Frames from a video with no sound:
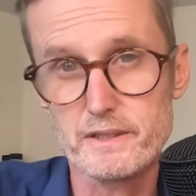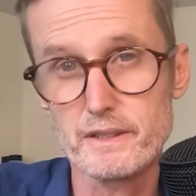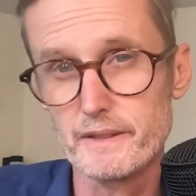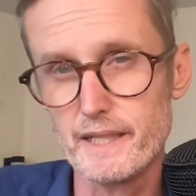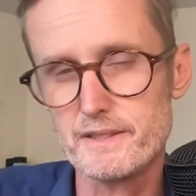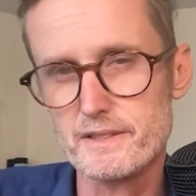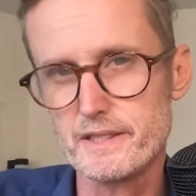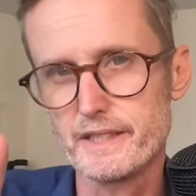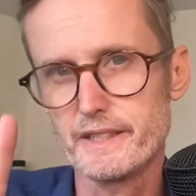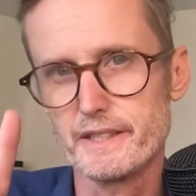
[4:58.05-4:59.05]
So that's
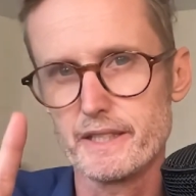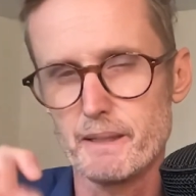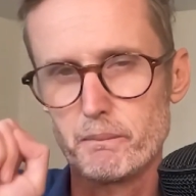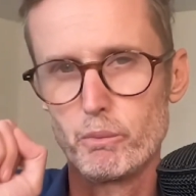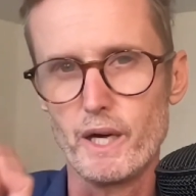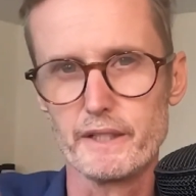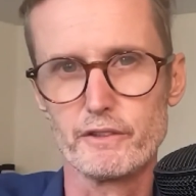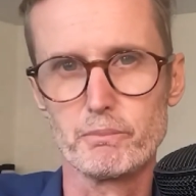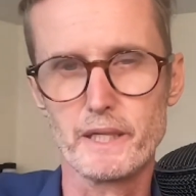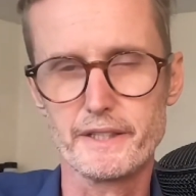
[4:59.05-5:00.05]
the number one
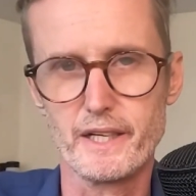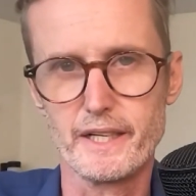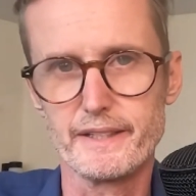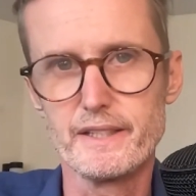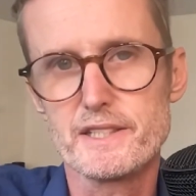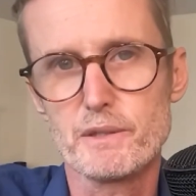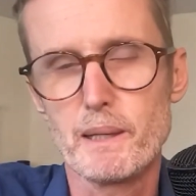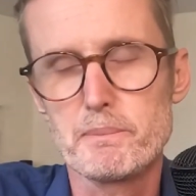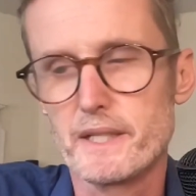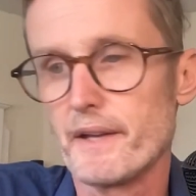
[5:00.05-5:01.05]
of my 9 is the
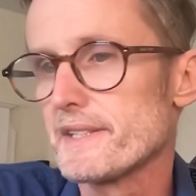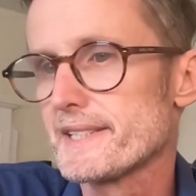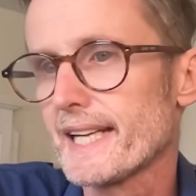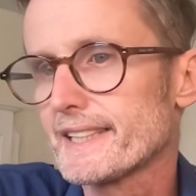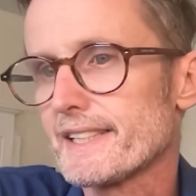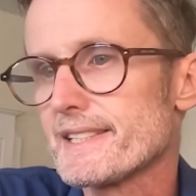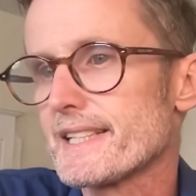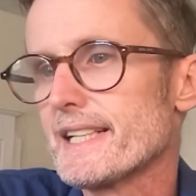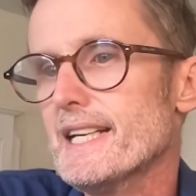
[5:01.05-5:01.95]
website. The second